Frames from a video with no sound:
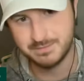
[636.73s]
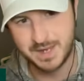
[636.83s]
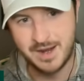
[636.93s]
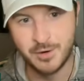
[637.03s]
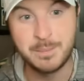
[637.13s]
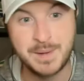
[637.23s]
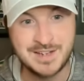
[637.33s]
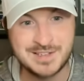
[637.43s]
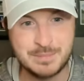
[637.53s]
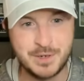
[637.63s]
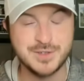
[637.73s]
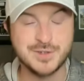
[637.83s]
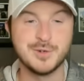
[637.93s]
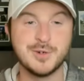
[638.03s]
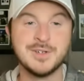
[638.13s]
Baylor basketball
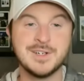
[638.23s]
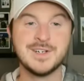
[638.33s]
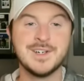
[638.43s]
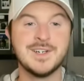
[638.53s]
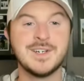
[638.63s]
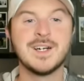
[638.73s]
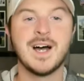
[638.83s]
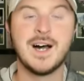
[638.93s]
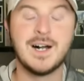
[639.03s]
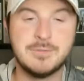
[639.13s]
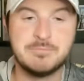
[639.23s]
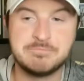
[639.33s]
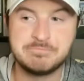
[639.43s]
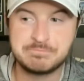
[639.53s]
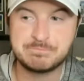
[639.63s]
school.
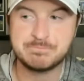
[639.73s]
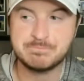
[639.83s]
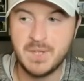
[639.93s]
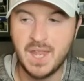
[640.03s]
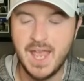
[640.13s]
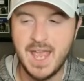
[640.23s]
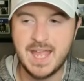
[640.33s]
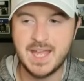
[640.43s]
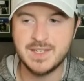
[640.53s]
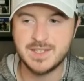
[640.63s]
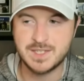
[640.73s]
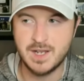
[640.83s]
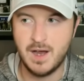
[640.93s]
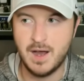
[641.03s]
And